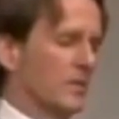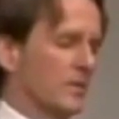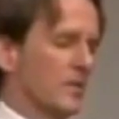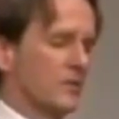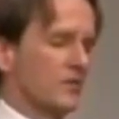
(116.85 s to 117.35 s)

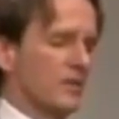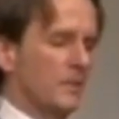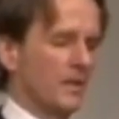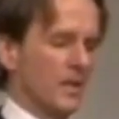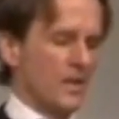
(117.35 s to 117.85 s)
Munch's The
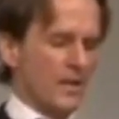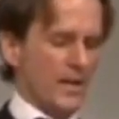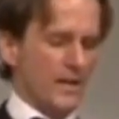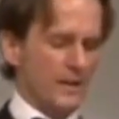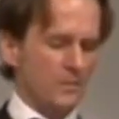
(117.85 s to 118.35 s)
Scream,
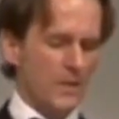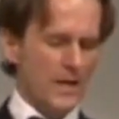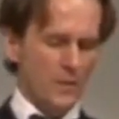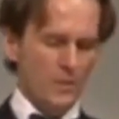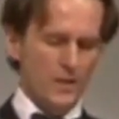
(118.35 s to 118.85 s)
and it made